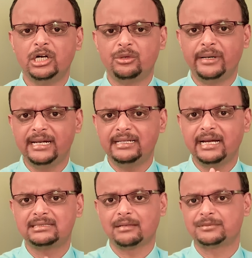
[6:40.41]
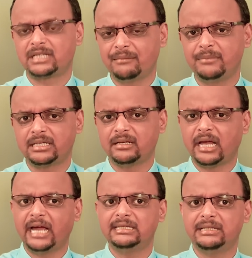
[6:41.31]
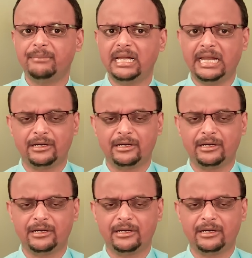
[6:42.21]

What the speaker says: to hit that subscribe button and the bell